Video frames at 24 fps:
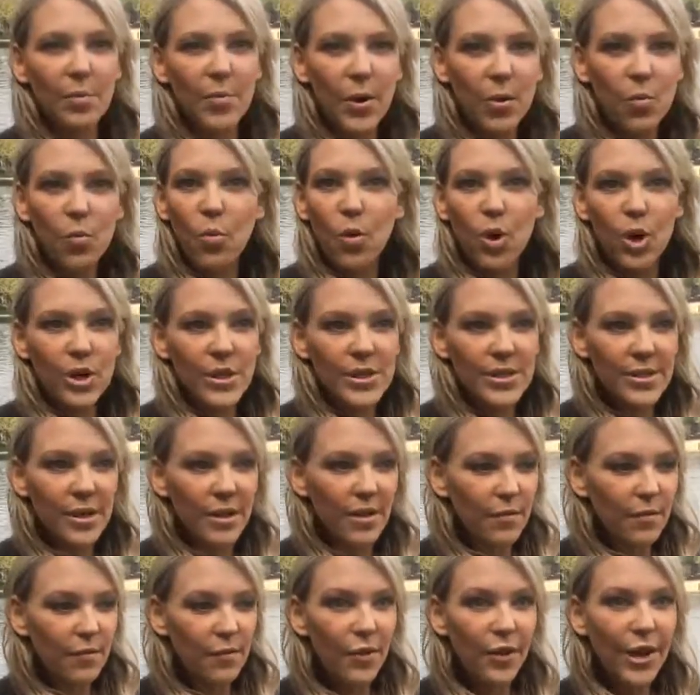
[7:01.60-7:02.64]
be worse
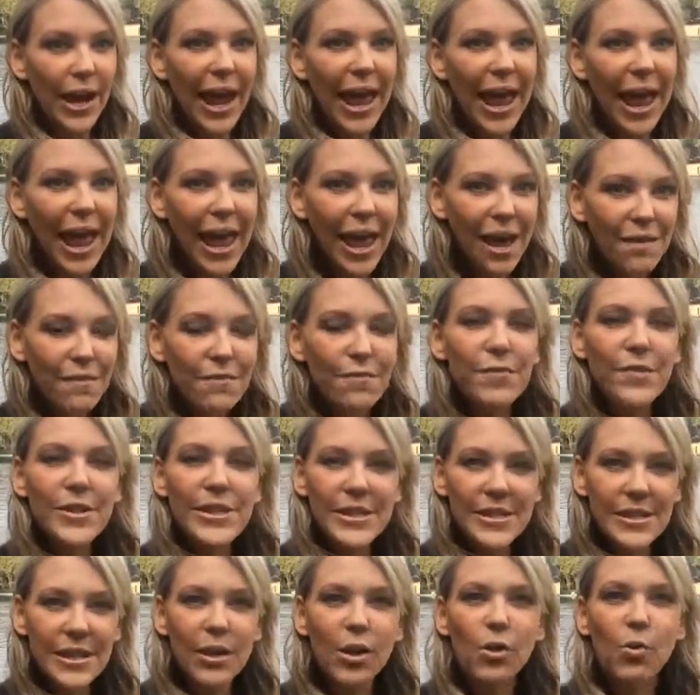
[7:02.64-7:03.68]
for every
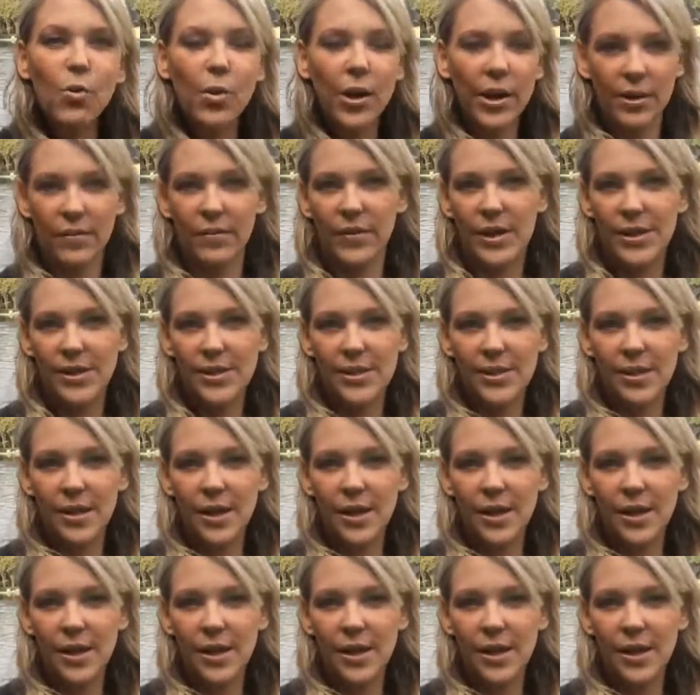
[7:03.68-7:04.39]
single one of us.